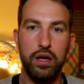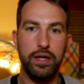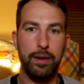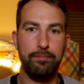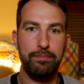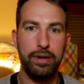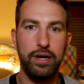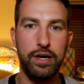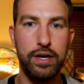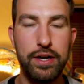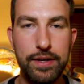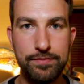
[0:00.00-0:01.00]
Yep.
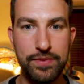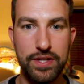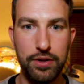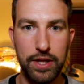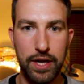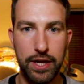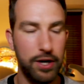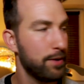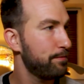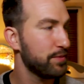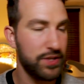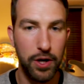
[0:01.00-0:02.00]
Still not
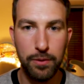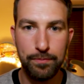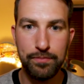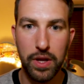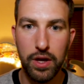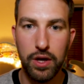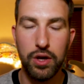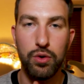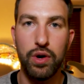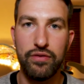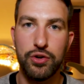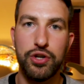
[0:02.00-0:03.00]
here. So,
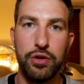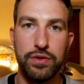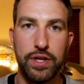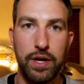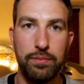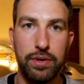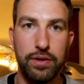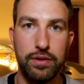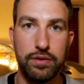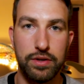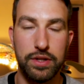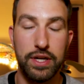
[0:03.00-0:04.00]
whoever shows up
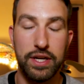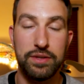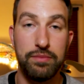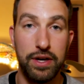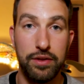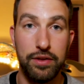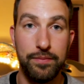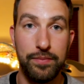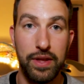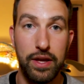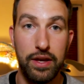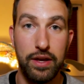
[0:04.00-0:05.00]
in the next month,
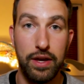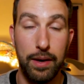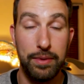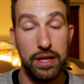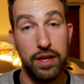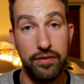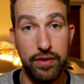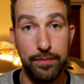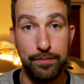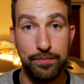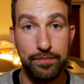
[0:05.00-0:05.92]
I'm gonna love them.